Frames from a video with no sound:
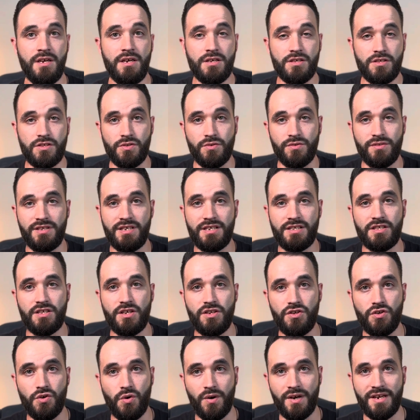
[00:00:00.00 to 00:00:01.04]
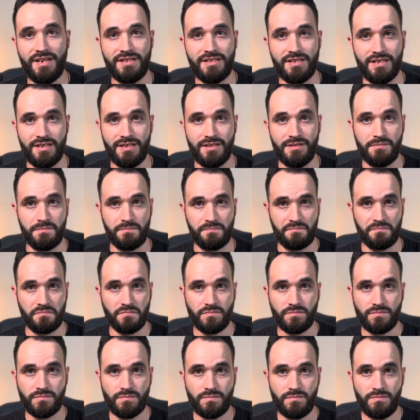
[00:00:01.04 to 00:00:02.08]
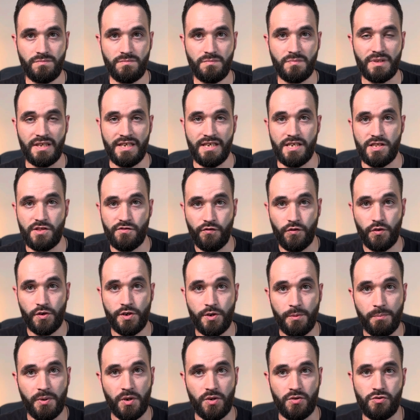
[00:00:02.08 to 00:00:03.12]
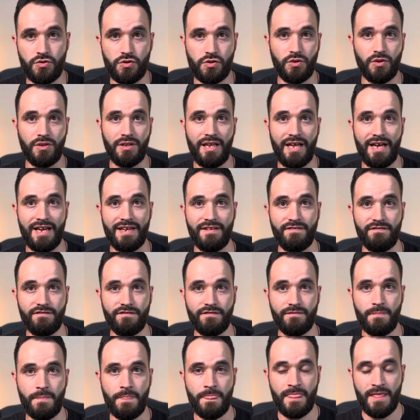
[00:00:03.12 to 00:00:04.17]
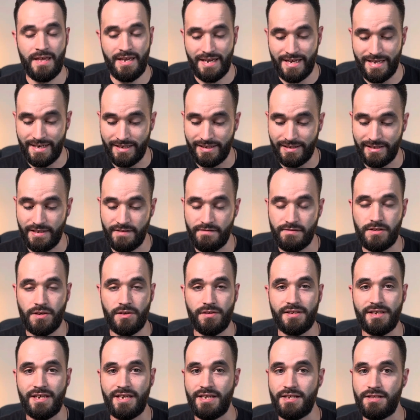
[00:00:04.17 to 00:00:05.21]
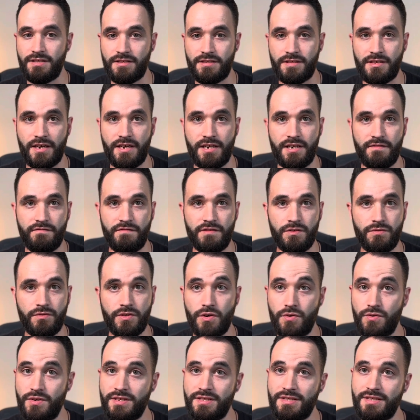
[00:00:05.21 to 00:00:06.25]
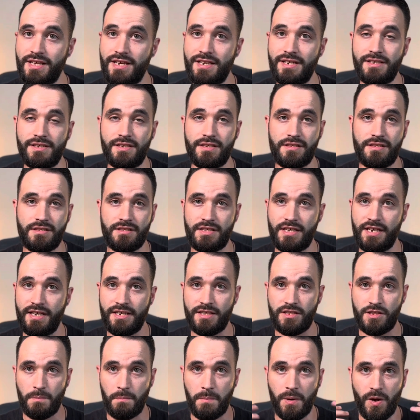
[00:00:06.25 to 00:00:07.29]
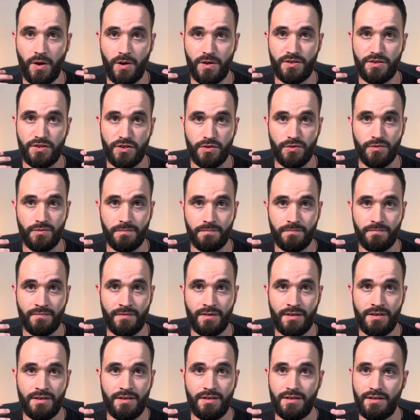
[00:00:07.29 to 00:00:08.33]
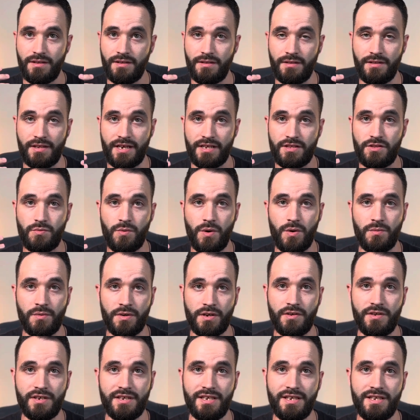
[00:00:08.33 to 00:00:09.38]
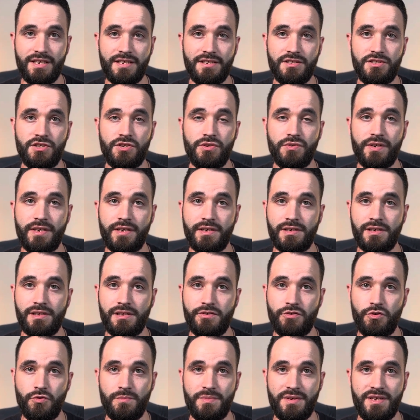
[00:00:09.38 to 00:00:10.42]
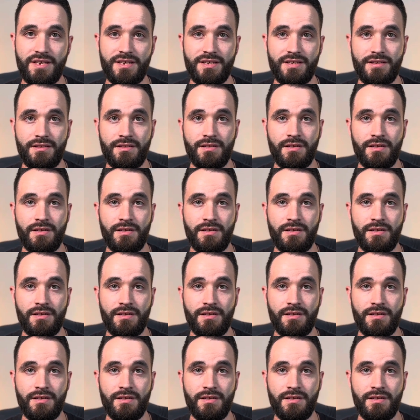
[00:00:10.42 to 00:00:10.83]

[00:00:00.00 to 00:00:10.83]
So this anointing is for your personal life, and it lives on the inside of you. Notice that it doesn't say it's upon you. That's what we're going to get into here in a little bit.